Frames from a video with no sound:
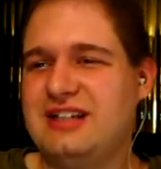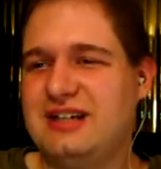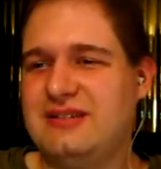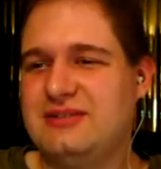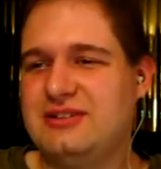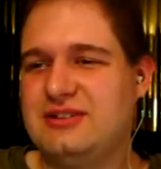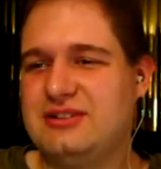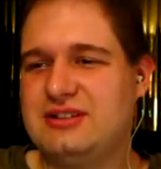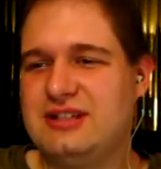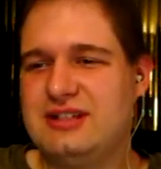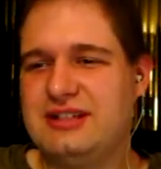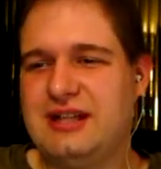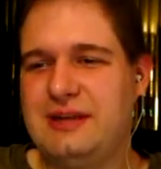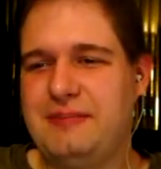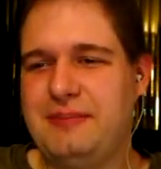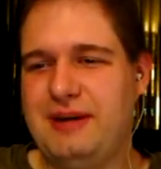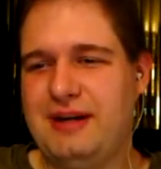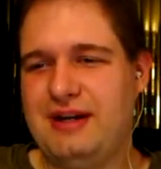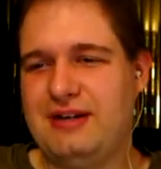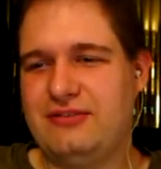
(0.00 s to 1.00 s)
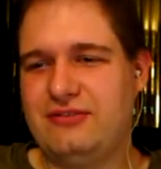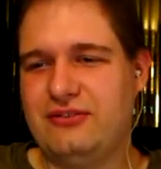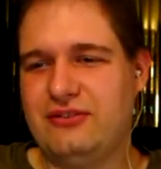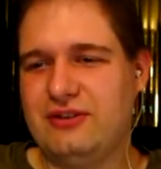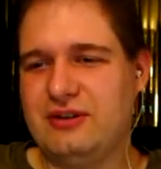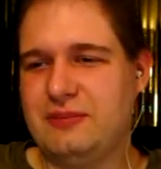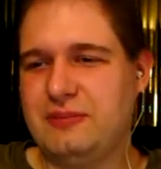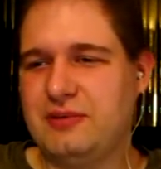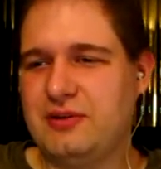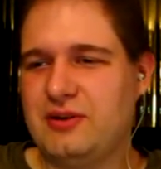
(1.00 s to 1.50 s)
time, so it's not that bad
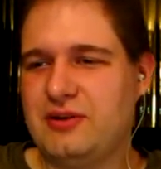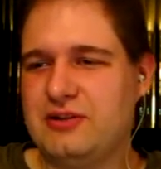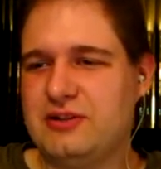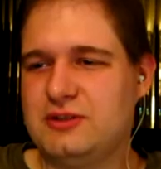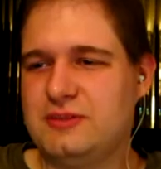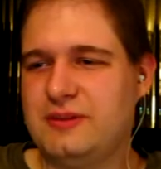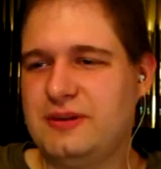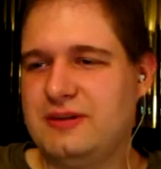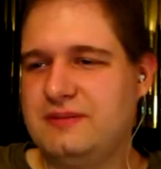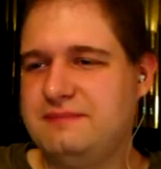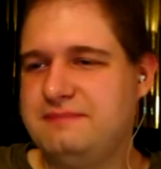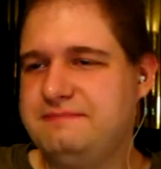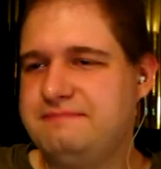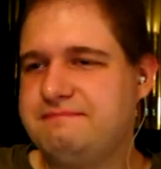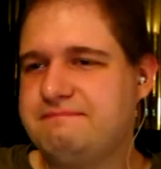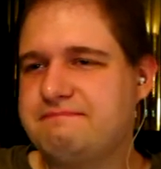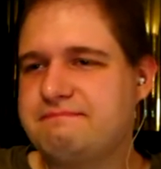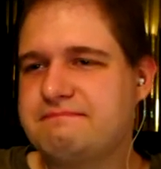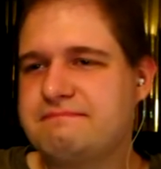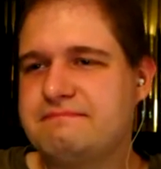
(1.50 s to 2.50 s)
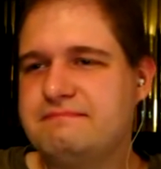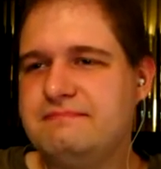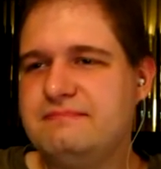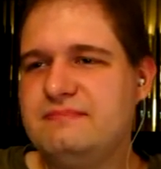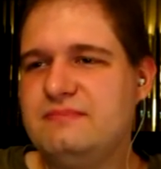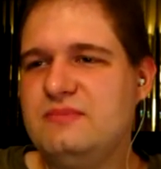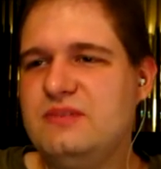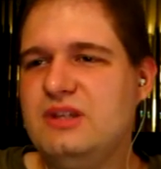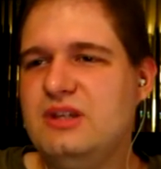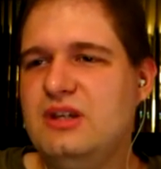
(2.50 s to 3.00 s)
for an approach, but...
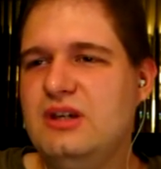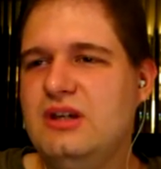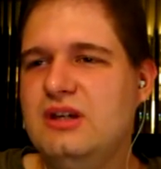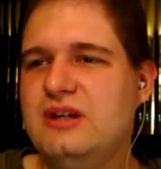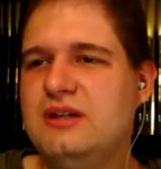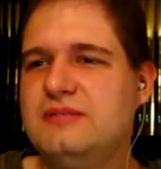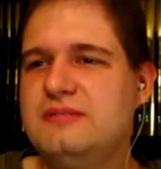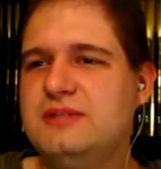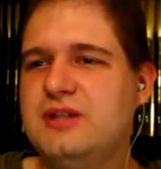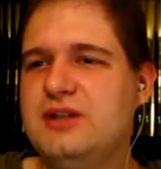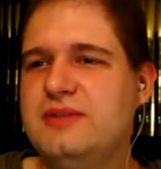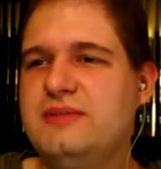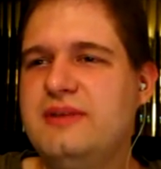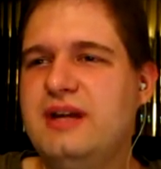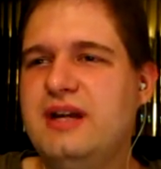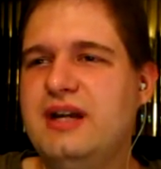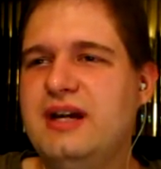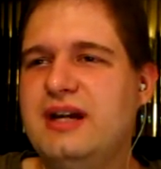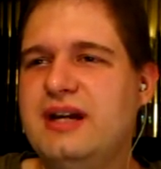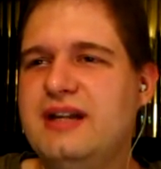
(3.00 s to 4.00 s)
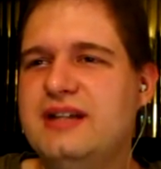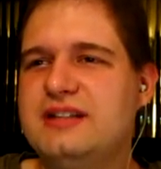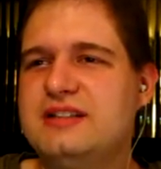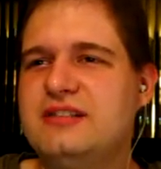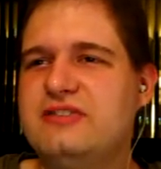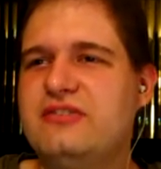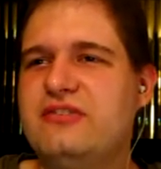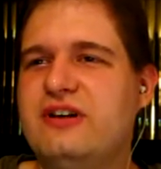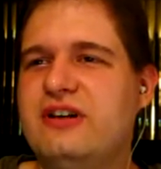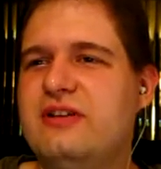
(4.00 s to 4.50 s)
Uh, no, AI
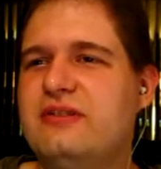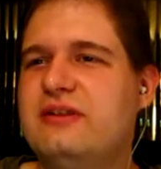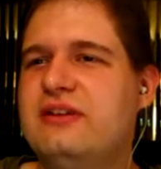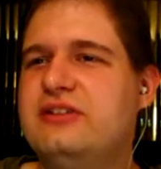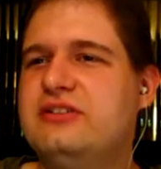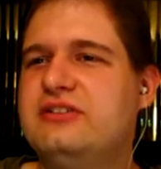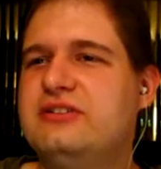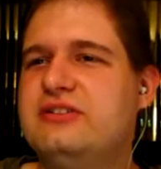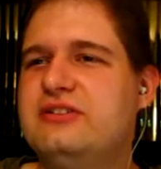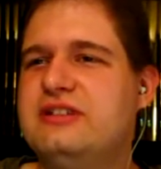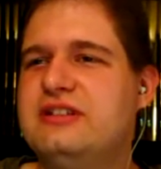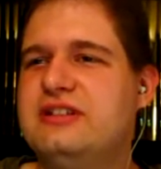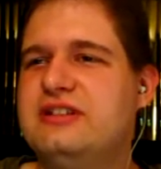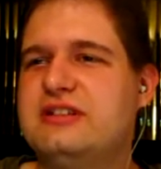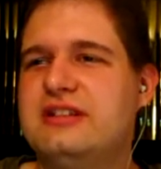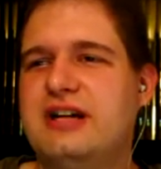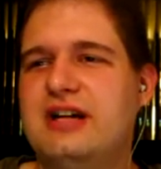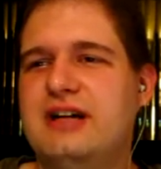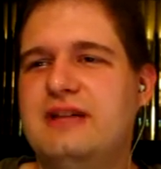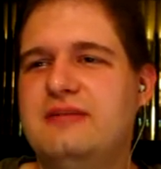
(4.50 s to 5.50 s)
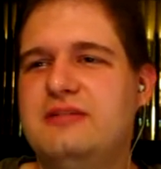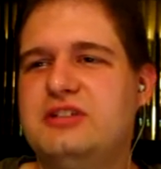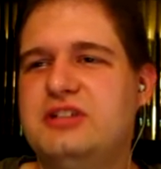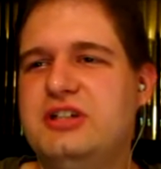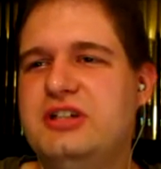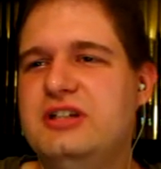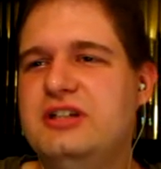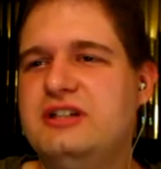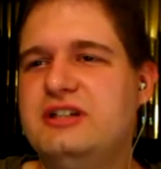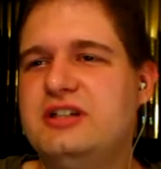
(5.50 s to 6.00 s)
isn't following suit this time.
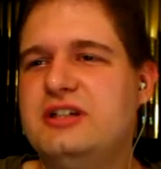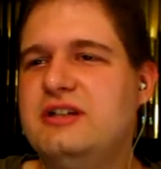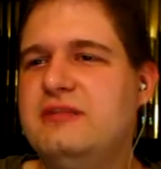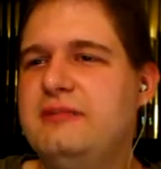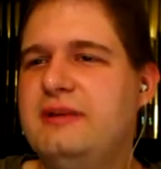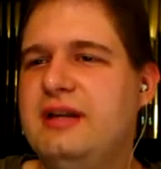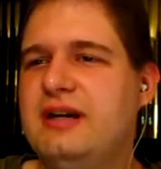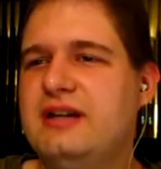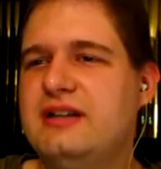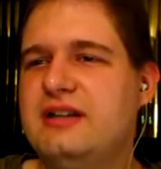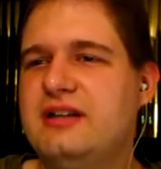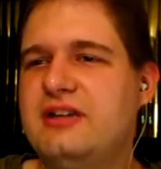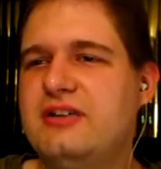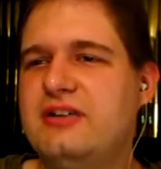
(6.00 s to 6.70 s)
She is going to be on the